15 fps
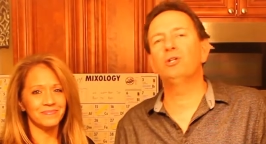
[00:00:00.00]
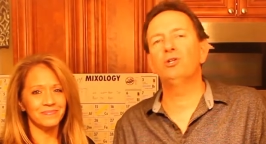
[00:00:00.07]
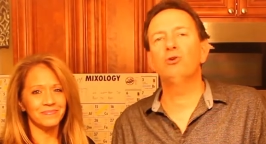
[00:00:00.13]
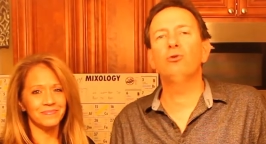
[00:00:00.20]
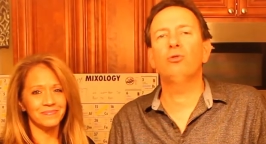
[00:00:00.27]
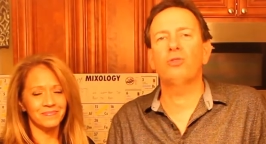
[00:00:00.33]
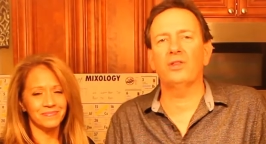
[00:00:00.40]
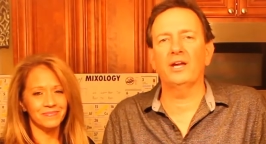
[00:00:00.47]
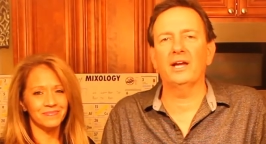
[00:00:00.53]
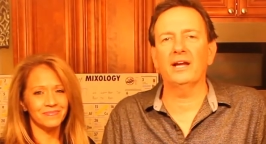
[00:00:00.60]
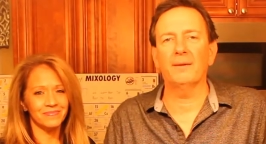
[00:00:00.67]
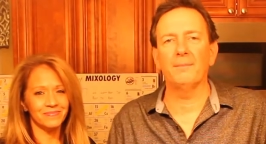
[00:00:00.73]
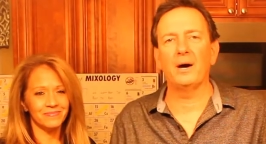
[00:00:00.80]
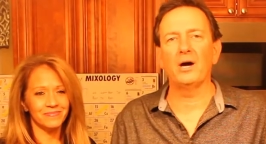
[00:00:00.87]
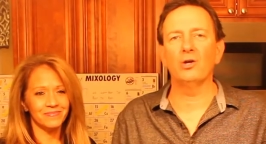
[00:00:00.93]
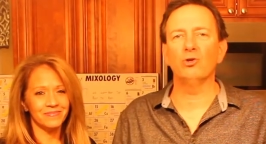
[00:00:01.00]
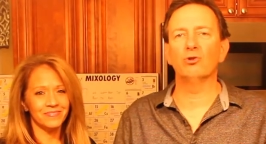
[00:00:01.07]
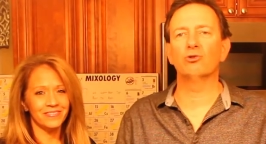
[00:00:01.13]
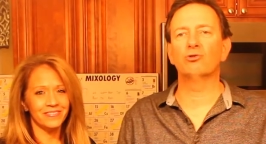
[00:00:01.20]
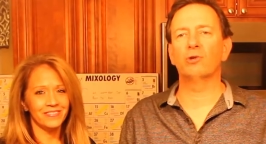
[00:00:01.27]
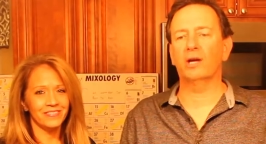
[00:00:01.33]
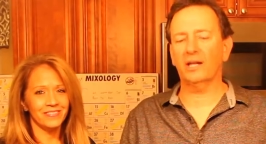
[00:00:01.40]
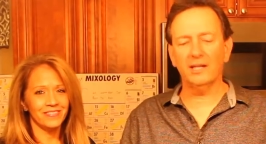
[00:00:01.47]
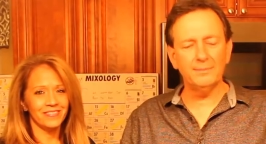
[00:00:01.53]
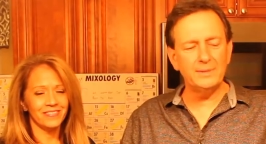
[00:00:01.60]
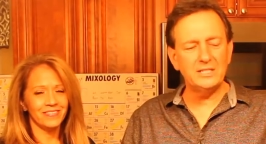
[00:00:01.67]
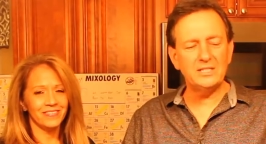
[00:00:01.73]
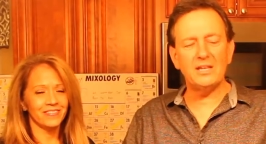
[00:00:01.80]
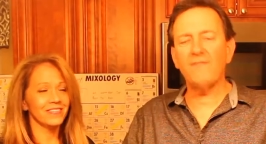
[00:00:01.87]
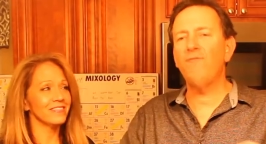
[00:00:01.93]
Speaker 1: you think about your drink. Let me
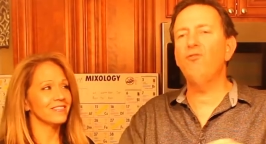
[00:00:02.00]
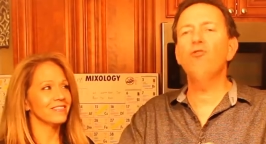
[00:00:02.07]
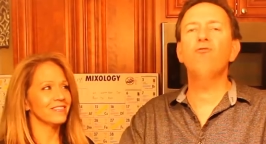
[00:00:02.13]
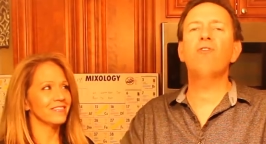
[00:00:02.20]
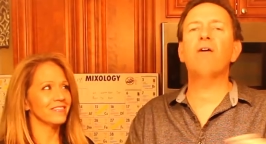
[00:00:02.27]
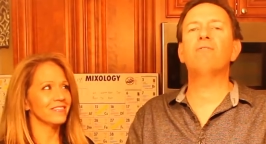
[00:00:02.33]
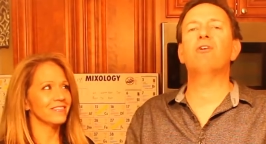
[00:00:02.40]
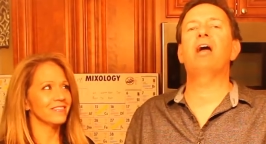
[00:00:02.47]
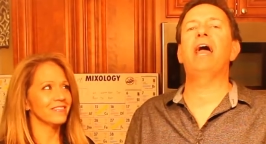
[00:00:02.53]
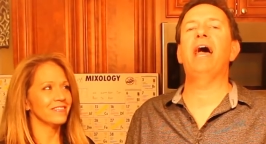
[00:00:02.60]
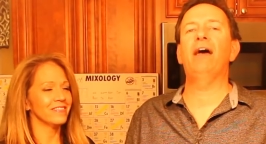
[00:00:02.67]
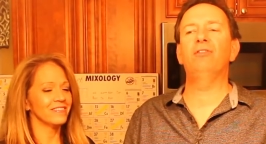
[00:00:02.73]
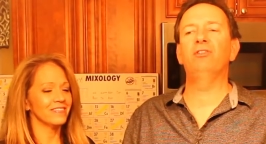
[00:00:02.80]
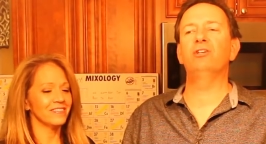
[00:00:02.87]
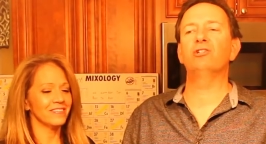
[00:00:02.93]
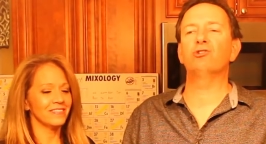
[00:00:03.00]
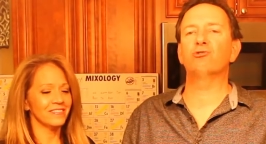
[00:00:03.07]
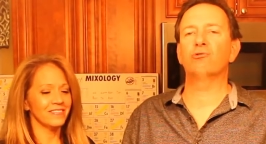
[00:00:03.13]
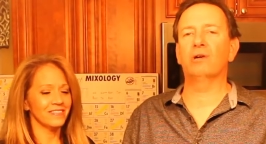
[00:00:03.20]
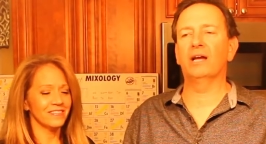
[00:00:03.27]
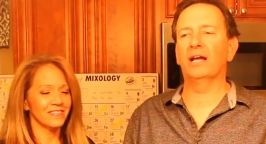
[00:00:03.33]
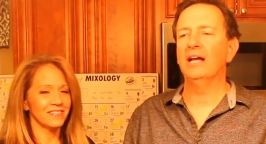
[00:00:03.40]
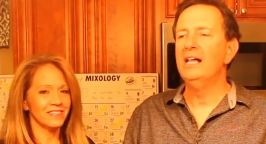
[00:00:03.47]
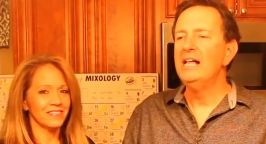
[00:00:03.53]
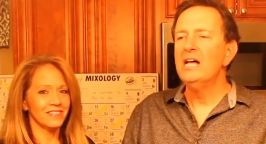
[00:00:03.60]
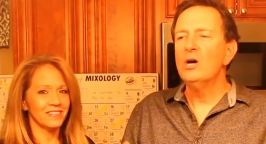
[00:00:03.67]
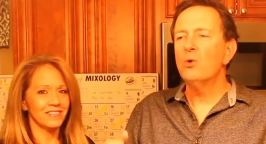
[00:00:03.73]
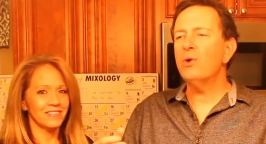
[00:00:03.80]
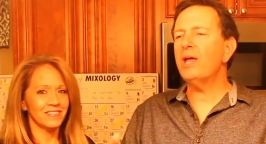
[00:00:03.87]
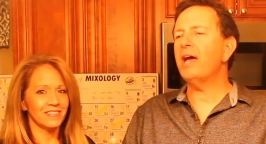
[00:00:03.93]
see if you've ever had this drink.
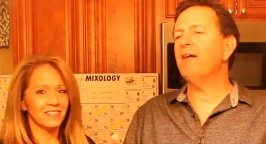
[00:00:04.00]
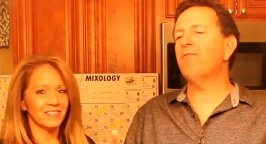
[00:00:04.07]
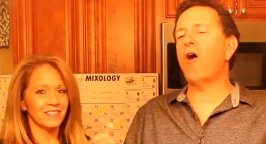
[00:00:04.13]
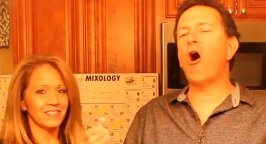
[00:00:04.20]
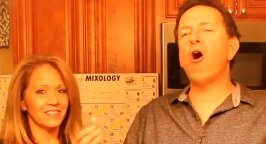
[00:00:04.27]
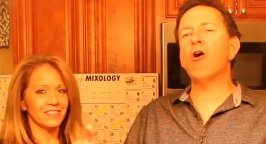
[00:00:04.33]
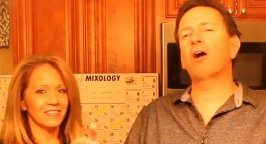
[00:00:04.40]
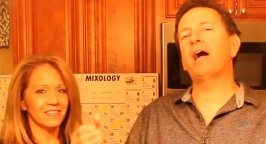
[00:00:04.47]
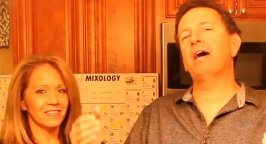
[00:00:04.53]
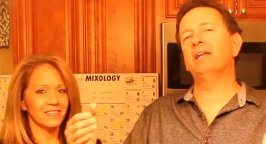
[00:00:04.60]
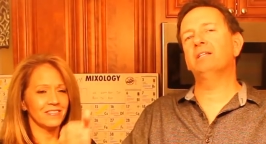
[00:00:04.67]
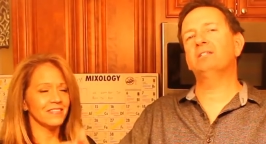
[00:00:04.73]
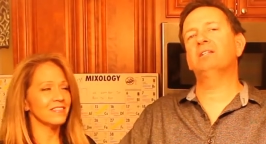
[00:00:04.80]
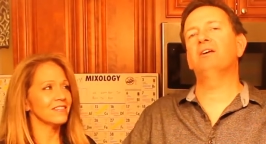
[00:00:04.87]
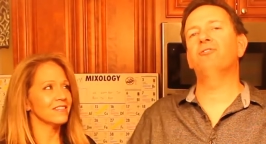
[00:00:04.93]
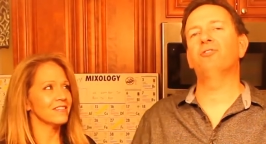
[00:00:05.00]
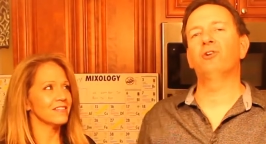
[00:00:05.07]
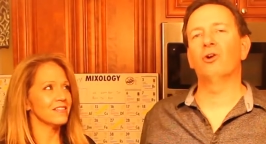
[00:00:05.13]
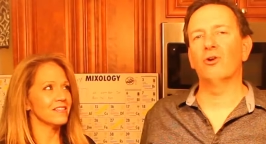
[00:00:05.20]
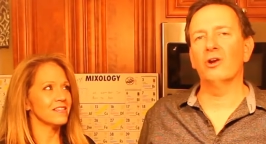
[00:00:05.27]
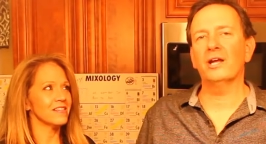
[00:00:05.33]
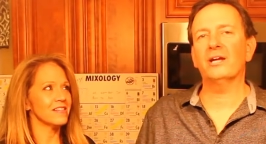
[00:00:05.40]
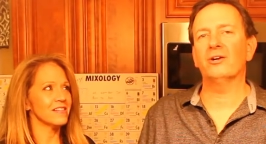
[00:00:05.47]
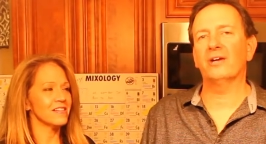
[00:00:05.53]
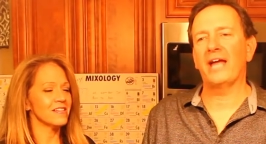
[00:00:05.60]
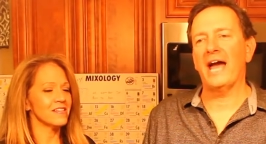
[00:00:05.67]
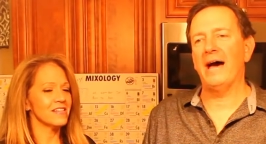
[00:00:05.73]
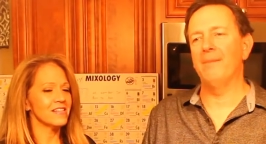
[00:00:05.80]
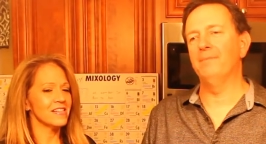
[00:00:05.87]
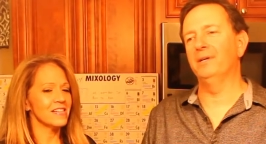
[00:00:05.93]
We have all kind of stuff in our liquor
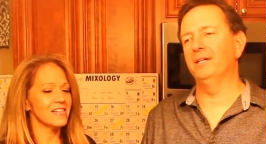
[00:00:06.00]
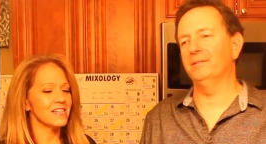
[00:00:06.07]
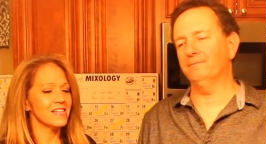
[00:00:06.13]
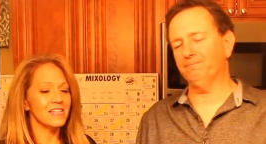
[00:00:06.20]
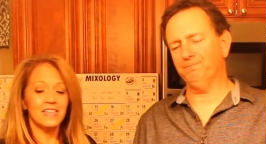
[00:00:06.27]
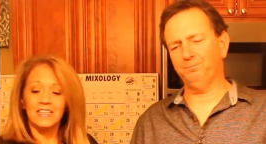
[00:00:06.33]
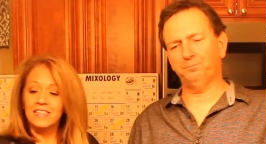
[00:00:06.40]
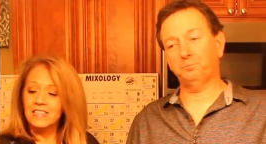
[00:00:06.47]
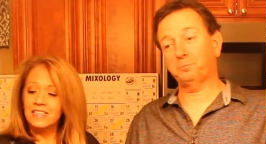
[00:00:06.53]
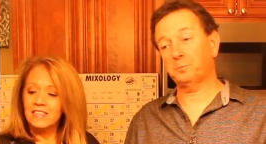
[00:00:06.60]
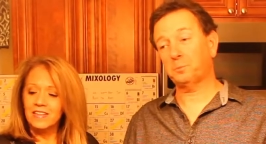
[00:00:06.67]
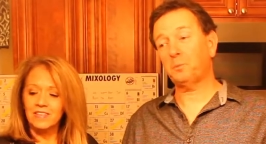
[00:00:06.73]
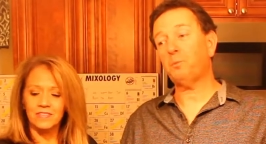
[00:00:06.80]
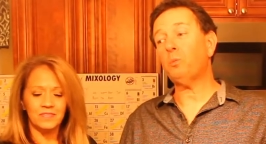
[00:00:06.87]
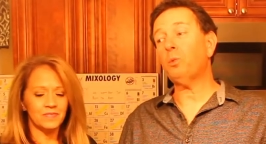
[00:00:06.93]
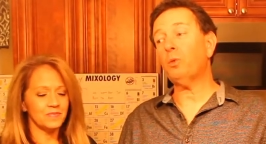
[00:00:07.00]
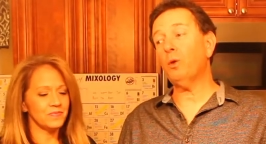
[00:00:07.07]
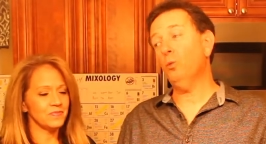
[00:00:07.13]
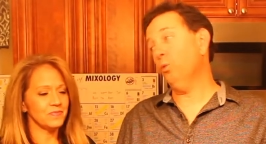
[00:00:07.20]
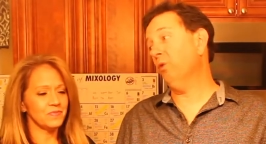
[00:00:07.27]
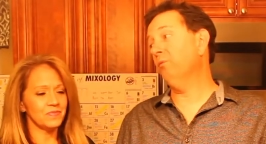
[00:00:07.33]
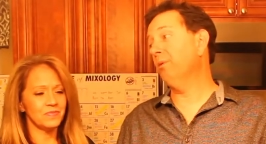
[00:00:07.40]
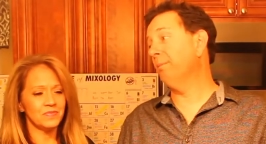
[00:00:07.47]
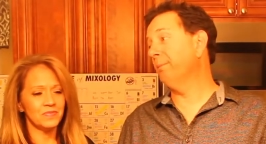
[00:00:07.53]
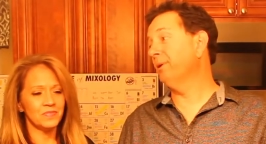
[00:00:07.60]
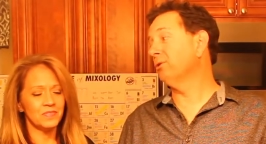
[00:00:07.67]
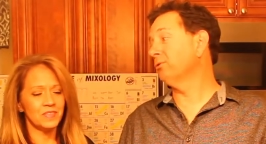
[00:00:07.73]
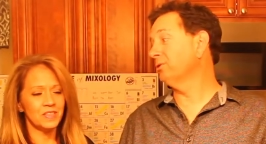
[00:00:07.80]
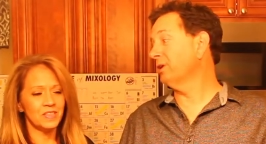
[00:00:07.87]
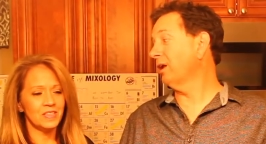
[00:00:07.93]
cabinet We've been
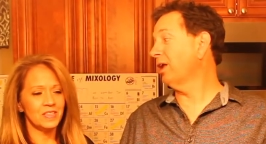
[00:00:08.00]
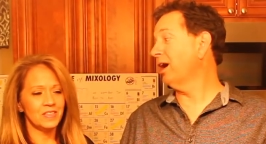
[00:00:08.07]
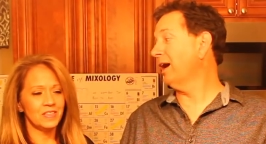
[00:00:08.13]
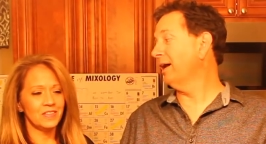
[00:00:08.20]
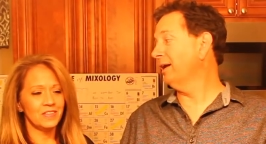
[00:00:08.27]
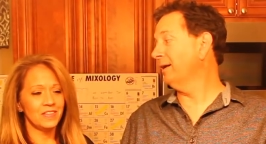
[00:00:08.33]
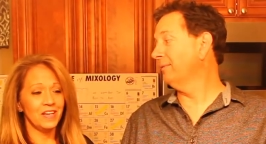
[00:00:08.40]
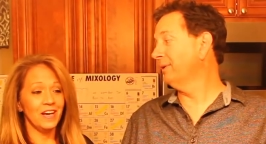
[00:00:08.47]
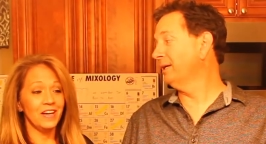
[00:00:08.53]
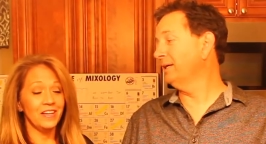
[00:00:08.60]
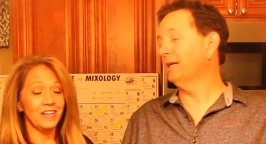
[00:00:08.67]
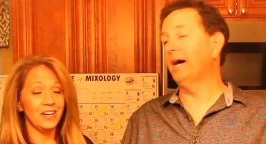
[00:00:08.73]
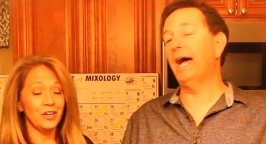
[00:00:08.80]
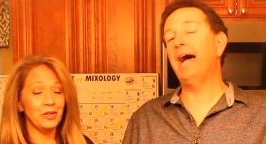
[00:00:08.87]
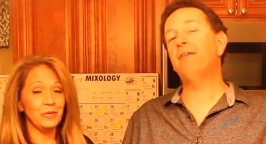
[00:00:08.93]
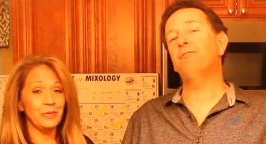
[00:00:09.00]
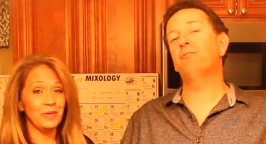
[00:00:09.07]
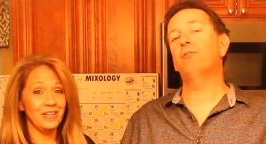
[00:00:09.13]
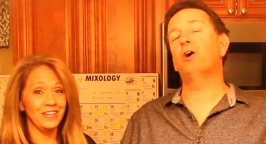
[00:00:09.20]
building a lot. I yeah, mean, half of